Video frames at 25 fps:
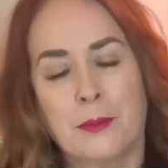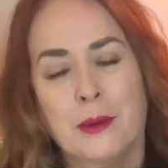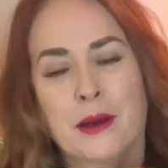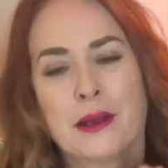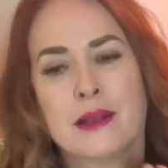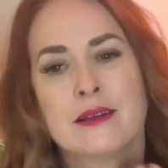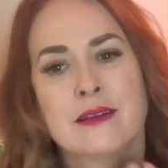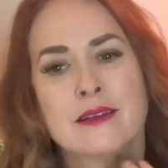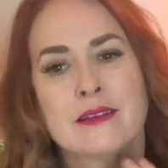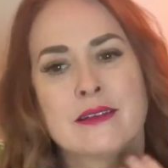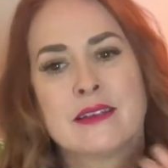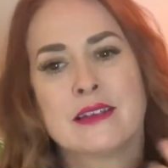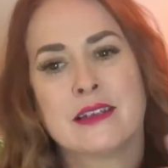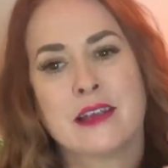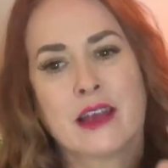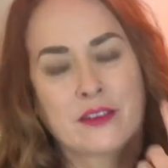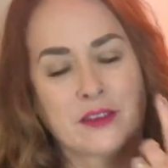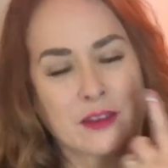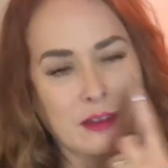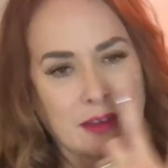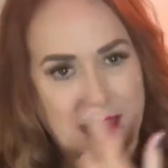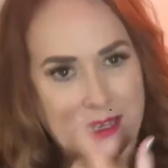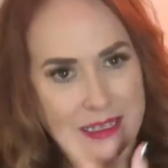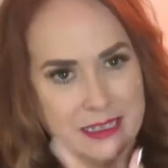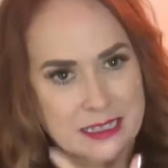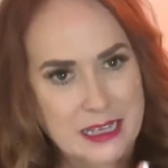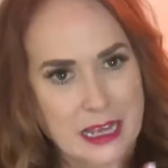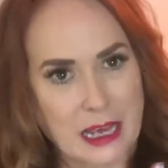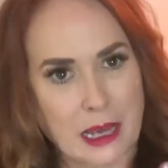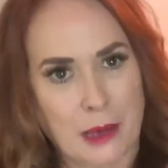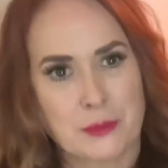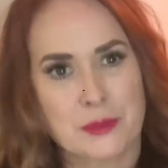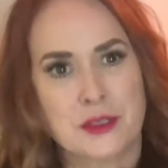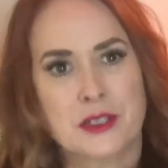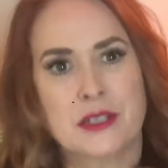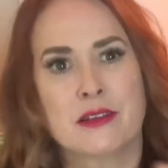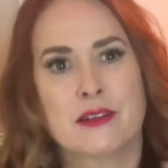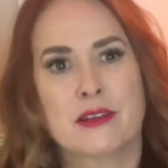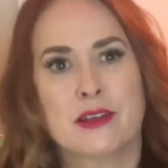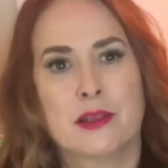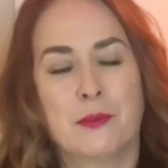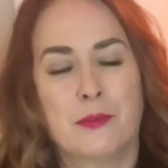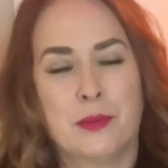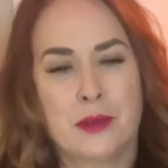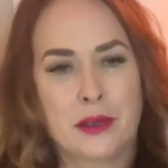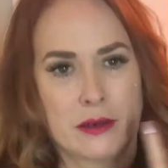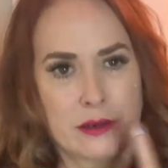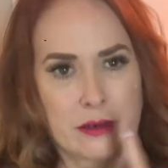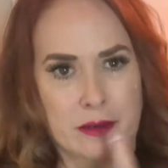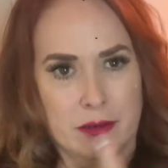but nonetheless kept the
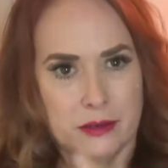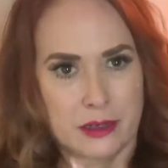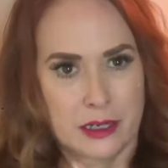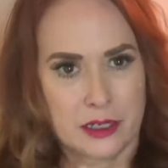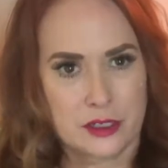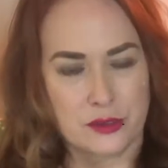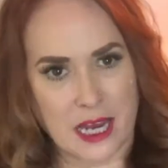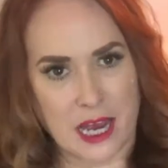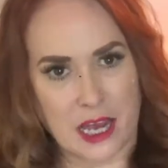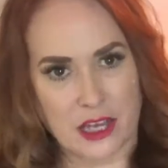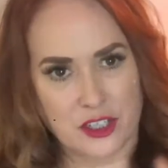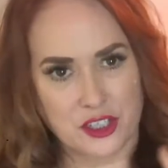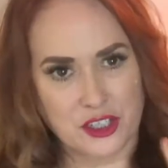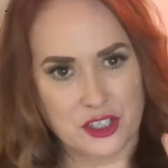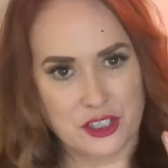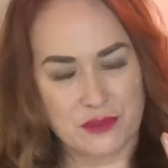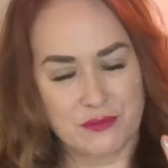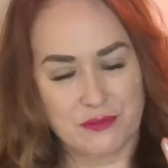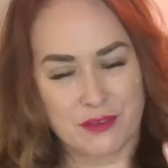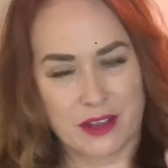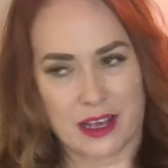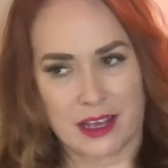beard and dash.